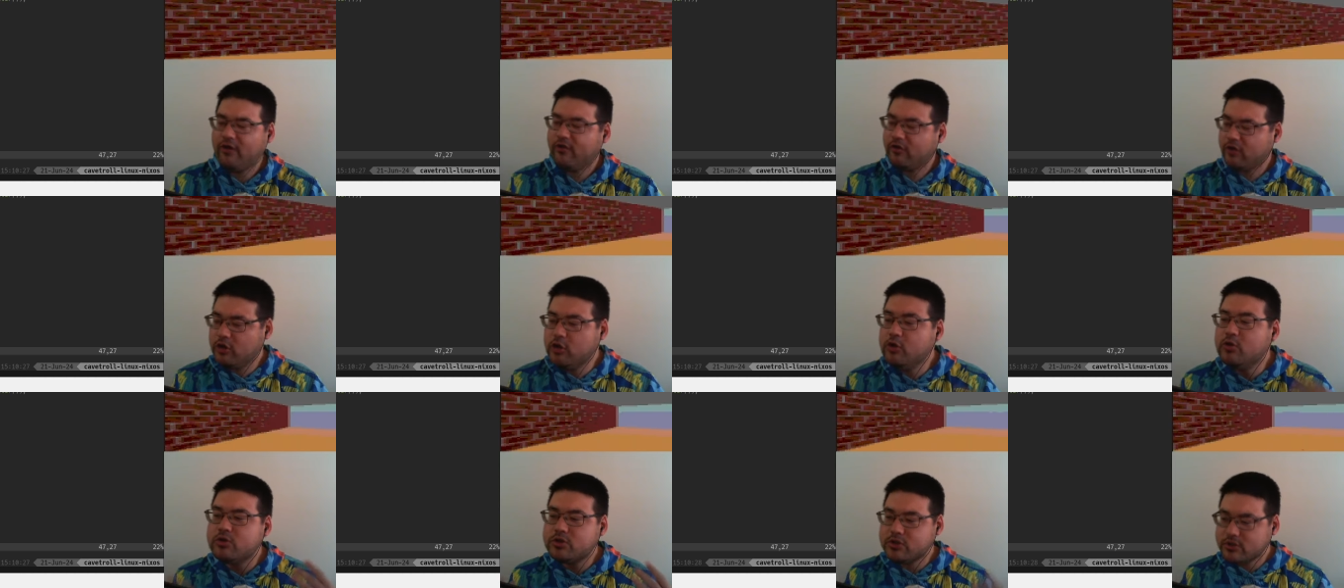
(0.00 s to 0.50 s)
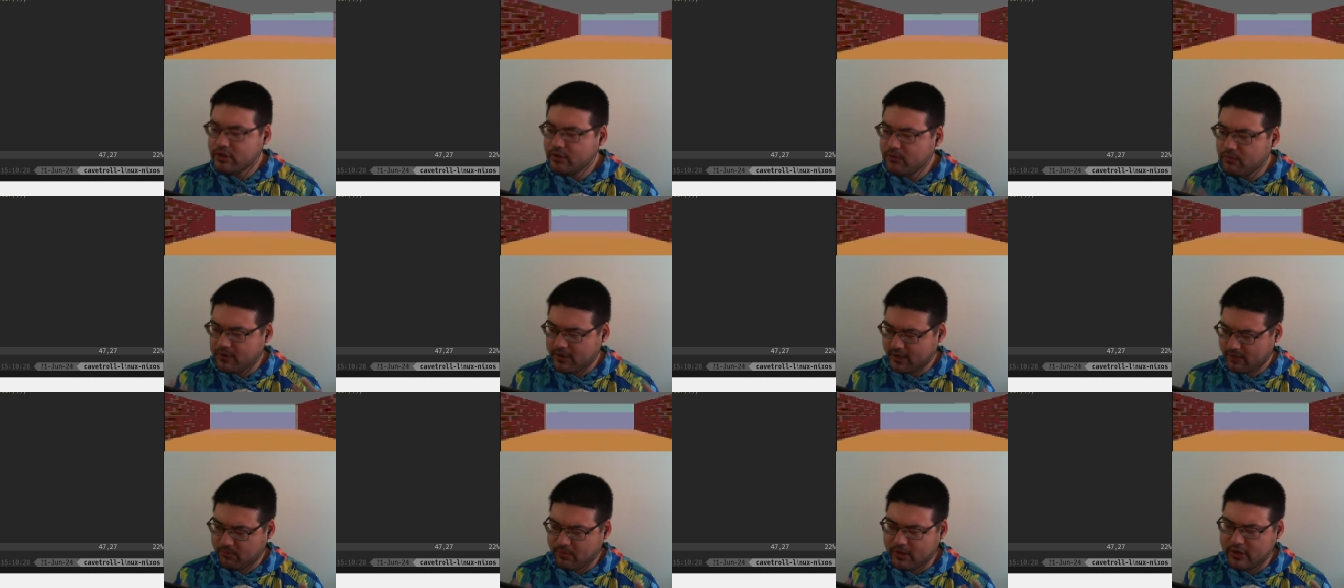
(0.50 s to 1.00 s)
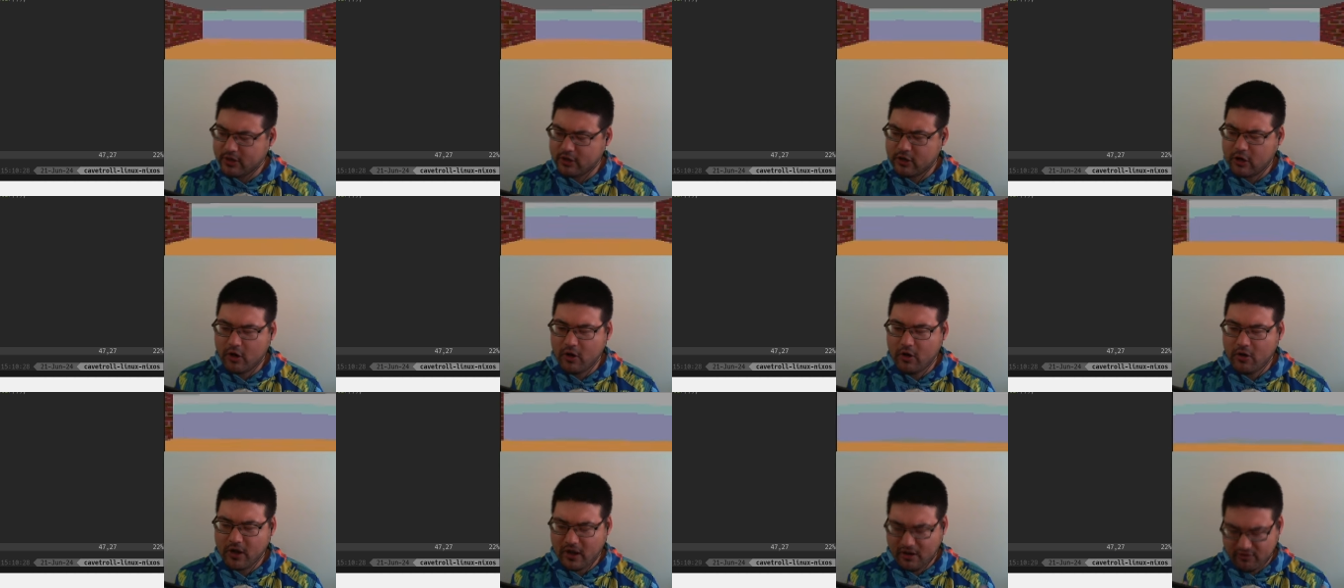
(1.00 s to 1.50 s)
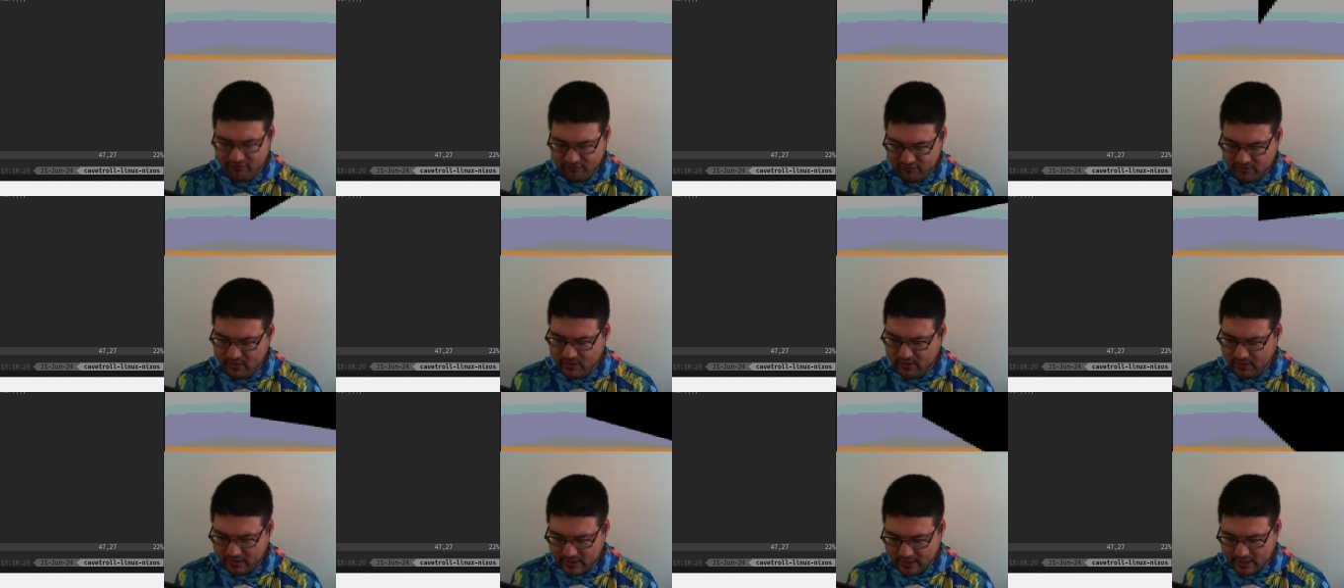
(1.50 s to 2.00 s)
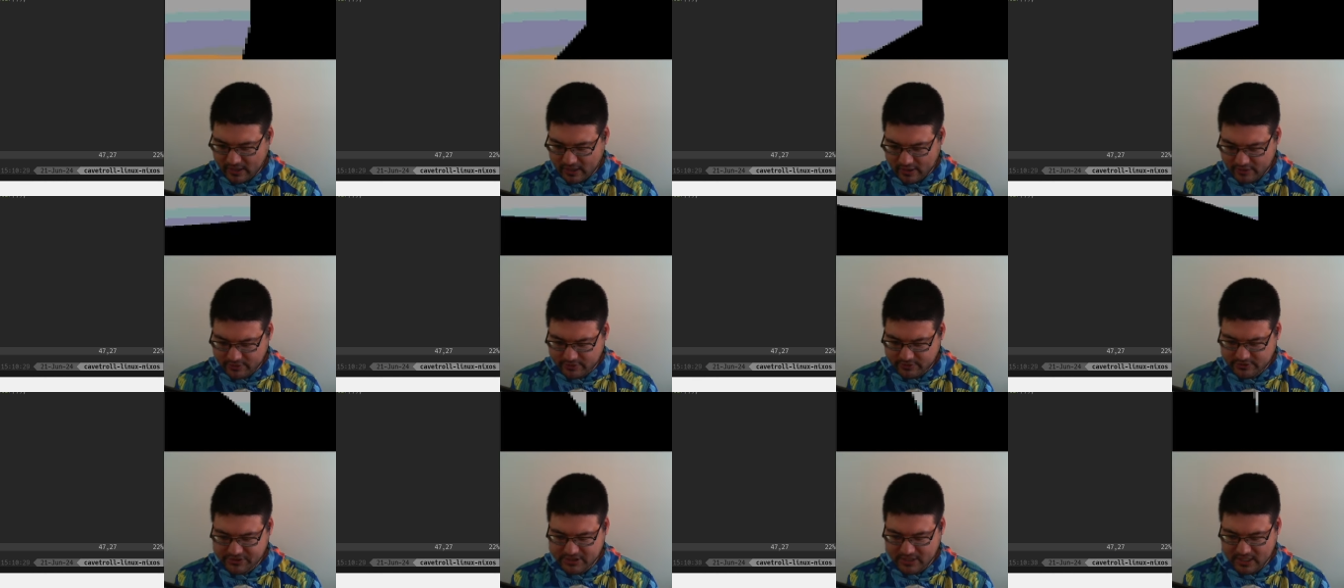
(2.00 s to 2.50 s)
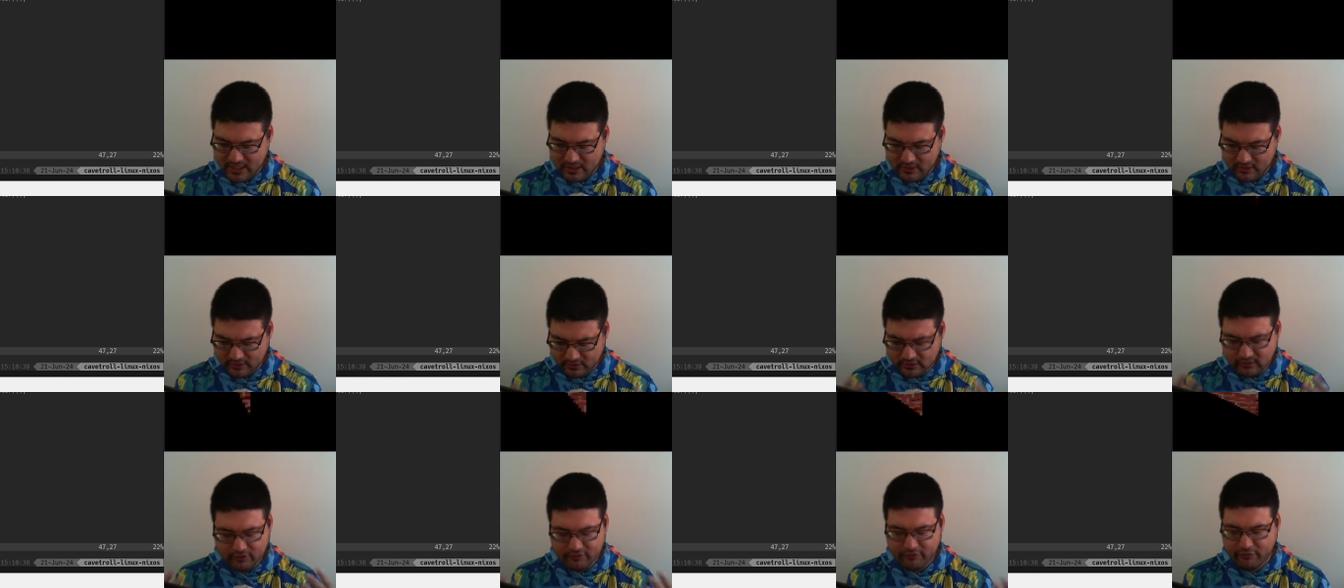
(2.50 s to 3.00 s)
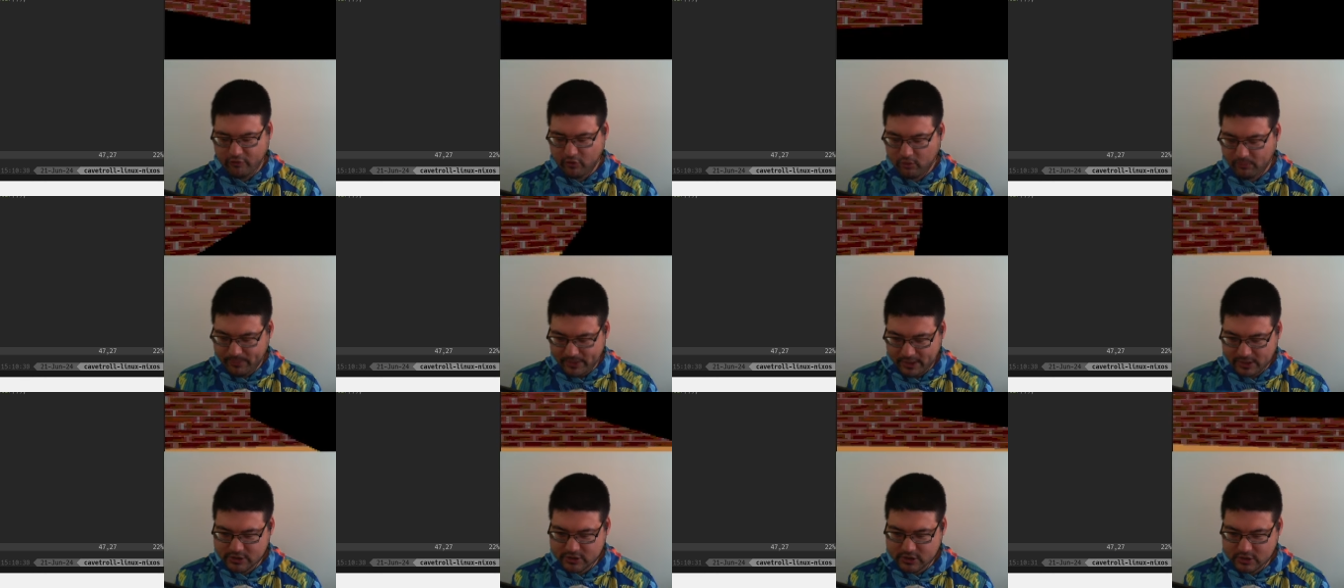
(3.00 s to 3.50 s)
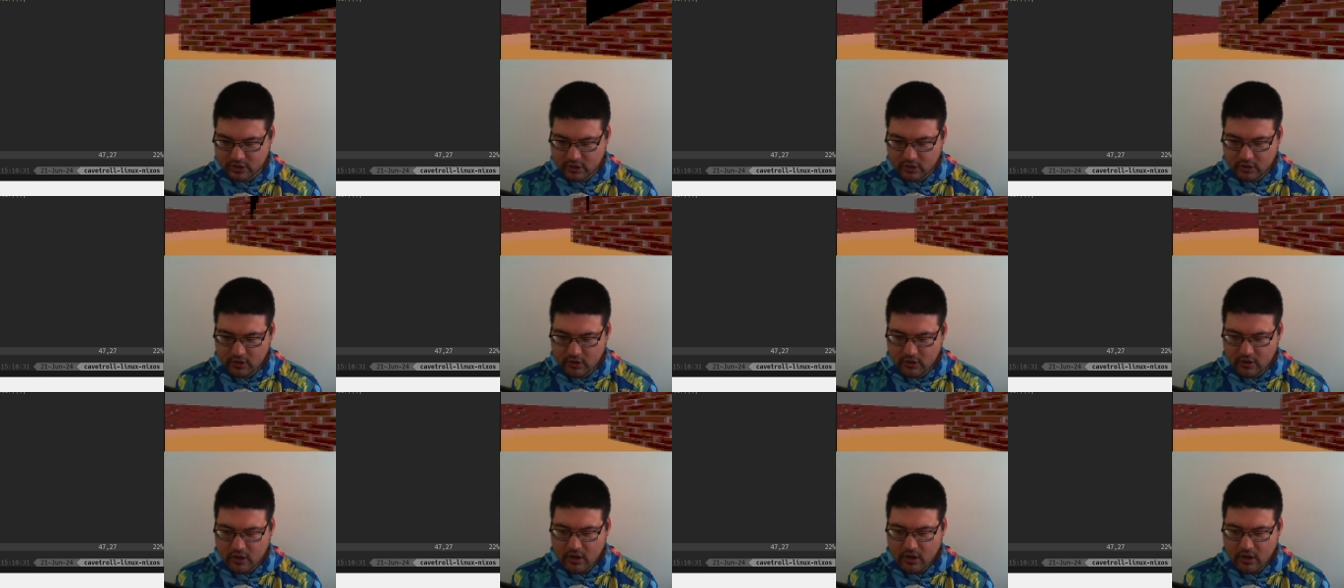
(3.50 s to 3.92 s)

usually when I'm writing code, I feel like I understand like the full picture.